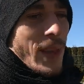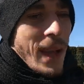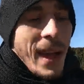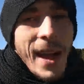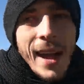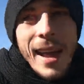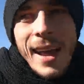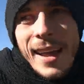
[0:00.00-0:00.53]

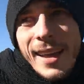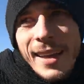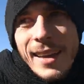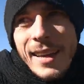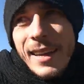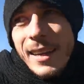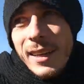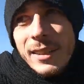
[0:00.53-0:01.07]

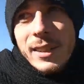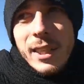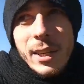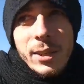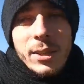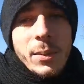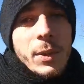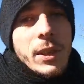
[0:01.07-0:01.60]
I
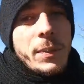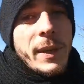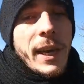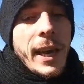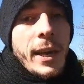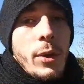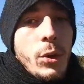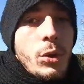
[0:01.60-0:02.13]
consider someone to be
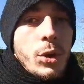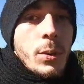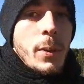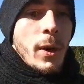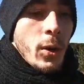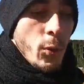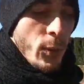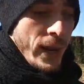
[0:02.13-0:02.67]
a
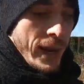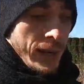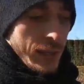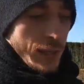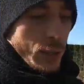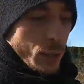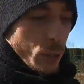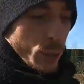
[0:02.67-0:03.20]
YouTuber
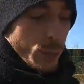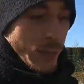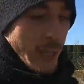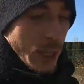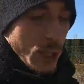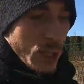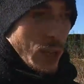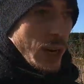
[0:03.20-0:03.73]
when you
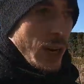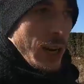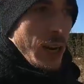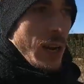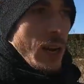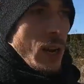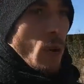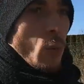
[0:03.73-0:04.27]
reach
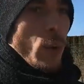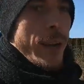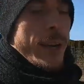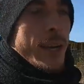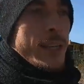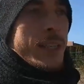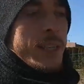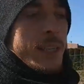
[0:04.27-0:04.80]

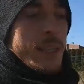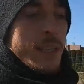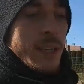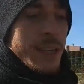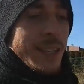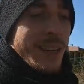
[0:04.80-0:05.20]
100